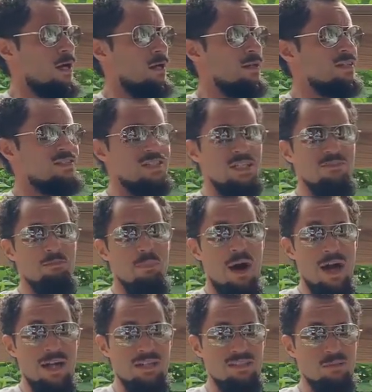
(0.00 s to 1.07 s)
instead of
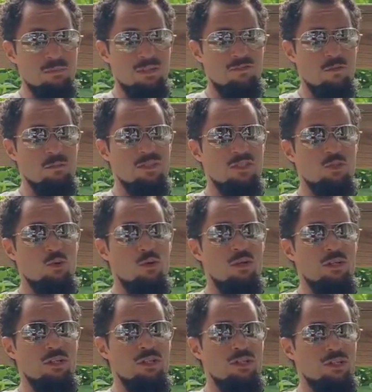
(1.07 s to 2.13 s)
buying something from the store,
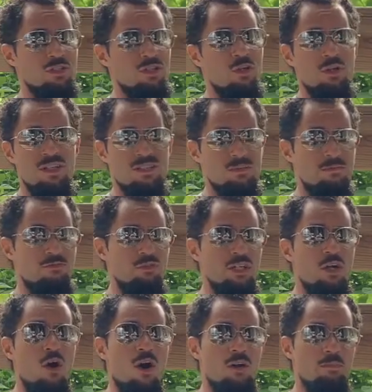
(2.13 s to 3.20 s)
you could just go get some free
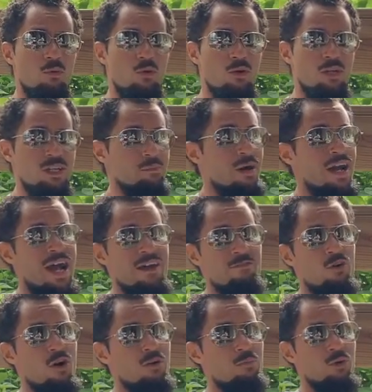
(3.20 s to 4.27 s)
cardboard. You might
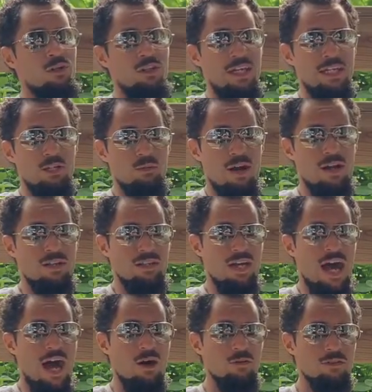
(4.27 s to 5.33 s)
have cardboard laying around at the
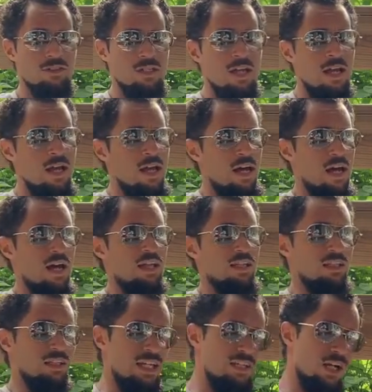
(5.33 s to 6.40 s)
house.
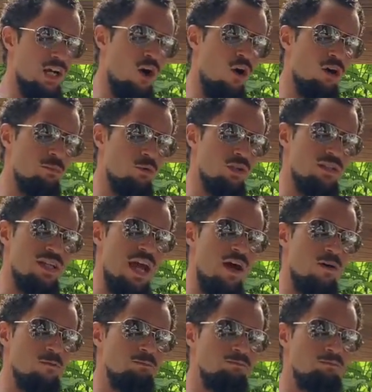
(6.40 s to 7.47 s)
Lay that cardboard
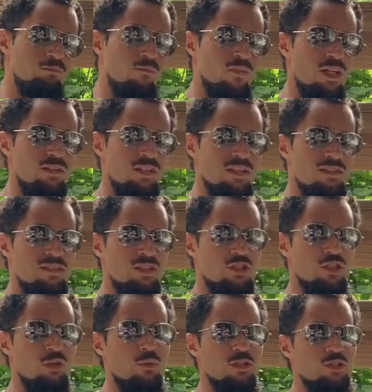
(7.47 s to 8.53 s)
down, and then
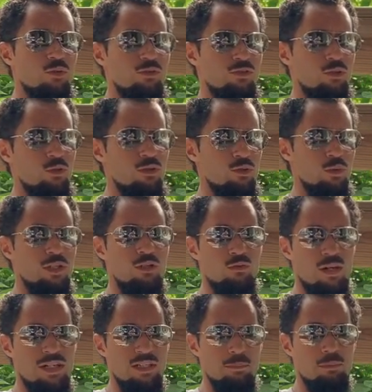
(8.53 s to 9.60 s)
essentially what you'll do is when you're
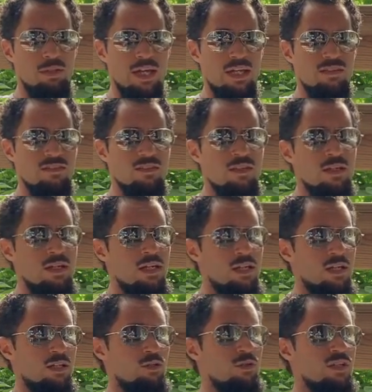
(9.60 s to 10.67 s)
ready to plant,
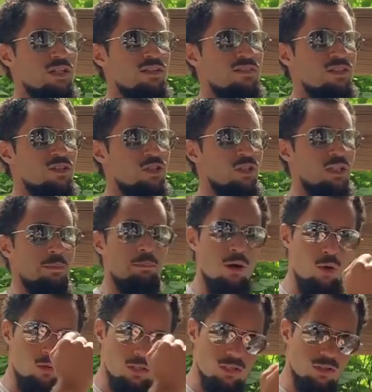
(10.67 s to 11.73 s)
you can essentially
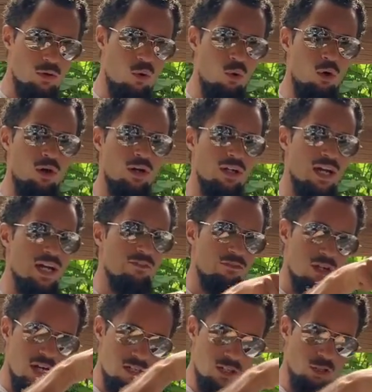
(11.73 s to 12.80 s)
poke or kind of cut a